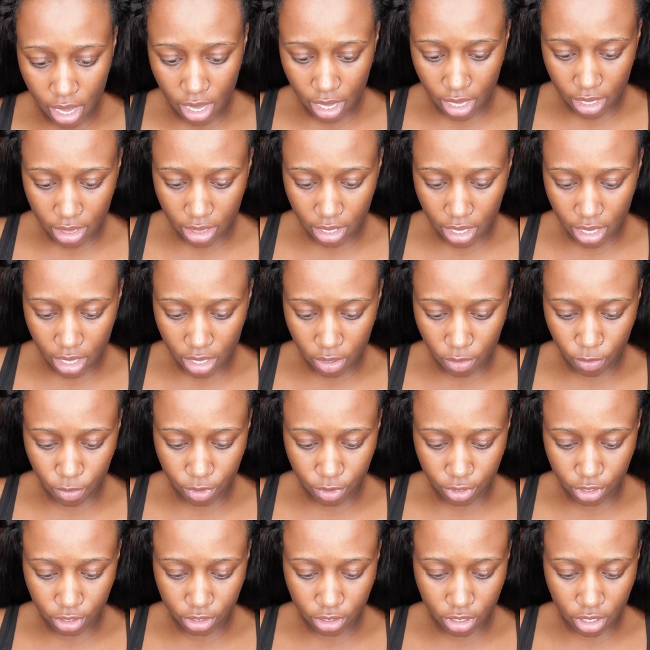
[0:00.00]
and then
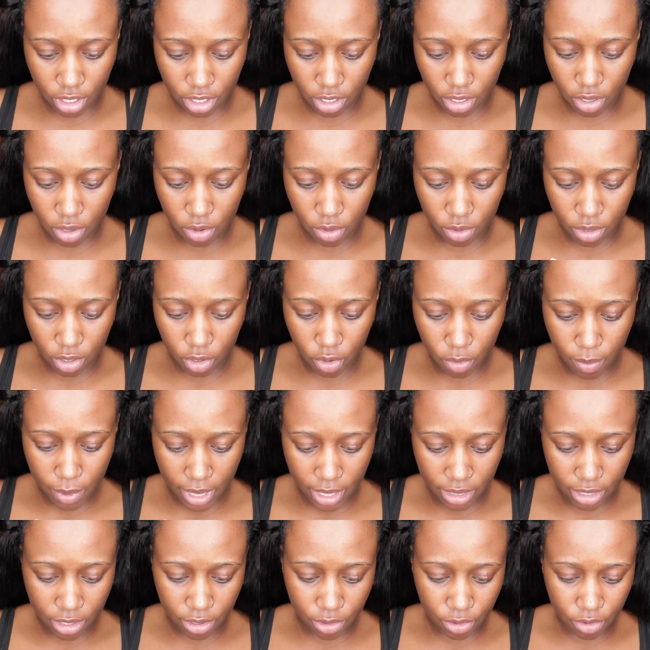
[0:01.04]
we're just gonna go little
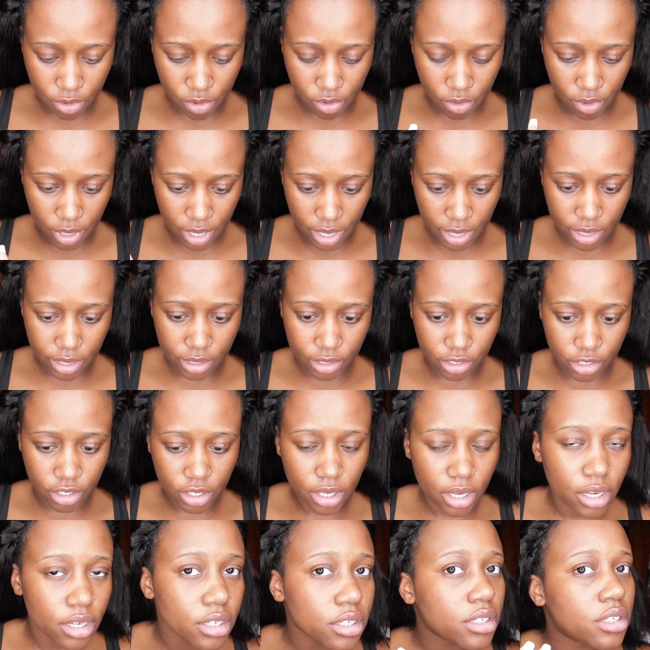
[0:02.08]
by little and
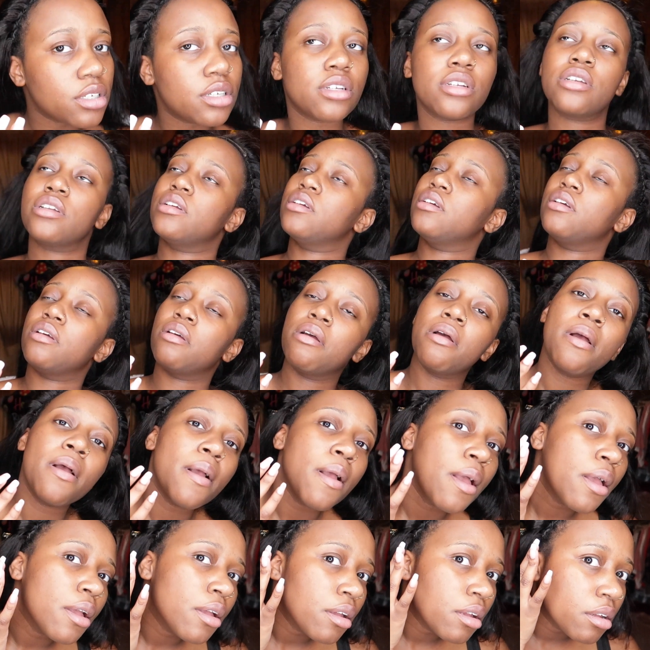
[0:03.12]
just
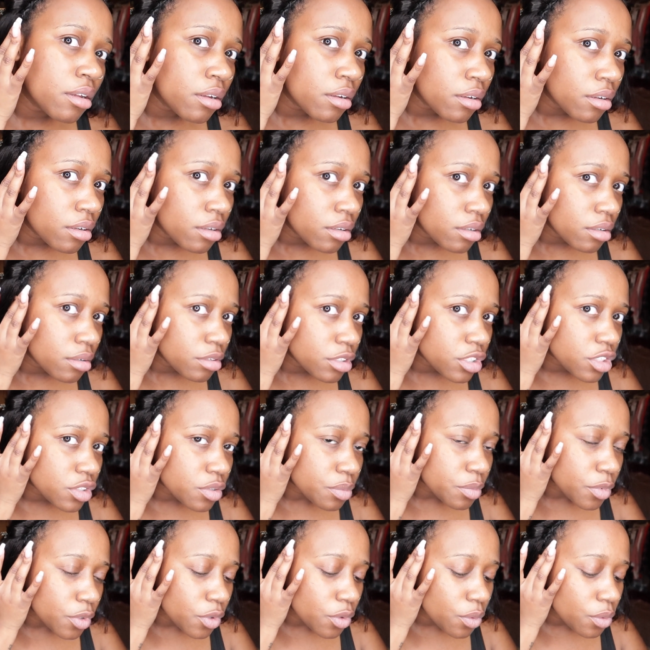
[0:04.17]

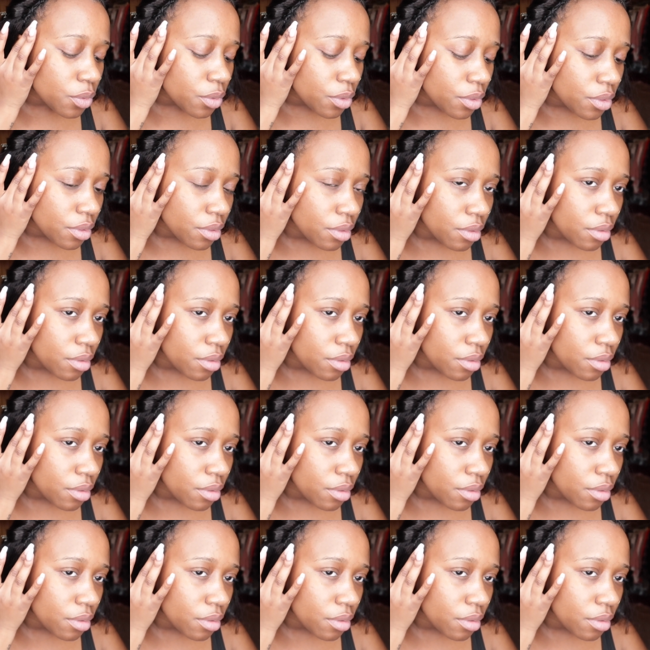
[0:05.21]
smooth.